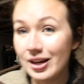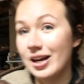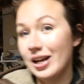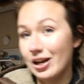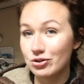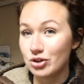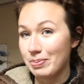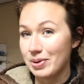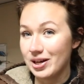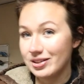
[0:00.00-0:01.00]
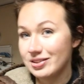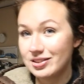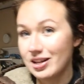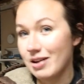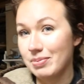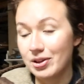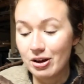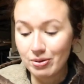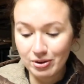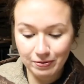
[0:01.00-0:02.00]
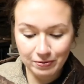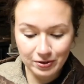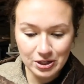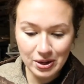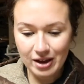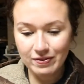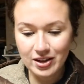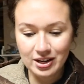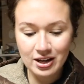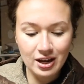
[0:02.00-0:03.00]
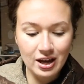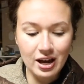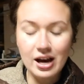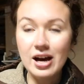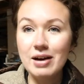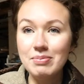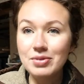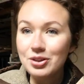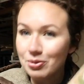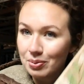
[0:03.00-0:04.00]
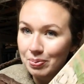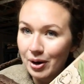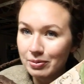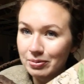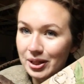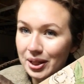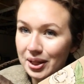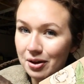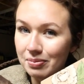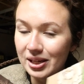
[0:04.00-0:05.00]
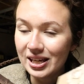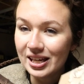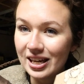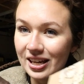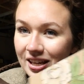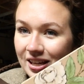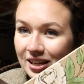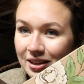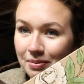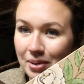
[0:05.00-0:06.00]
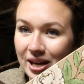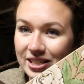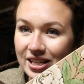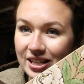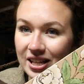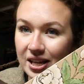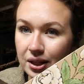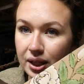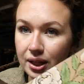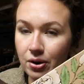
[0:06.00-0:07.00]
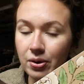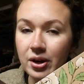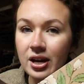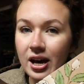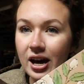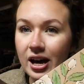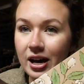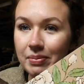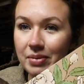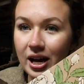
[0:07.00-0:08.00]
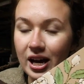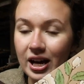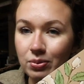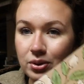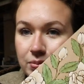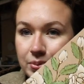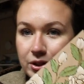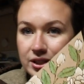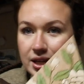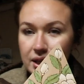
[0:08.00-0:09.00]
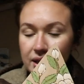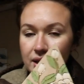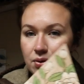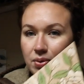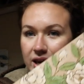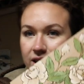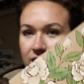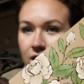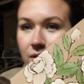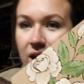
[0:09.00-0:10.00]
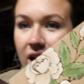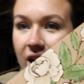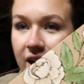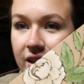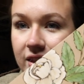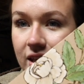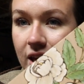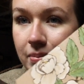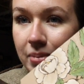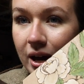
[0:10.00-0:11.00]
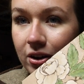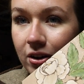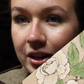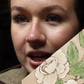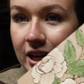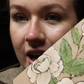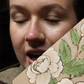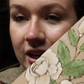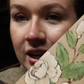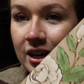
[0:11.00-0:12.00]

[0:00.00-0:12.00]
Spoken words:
and I'll drop it down below if you haven't, you probably saw me painting this. So I would burn this a while ago. I had the backer already cut,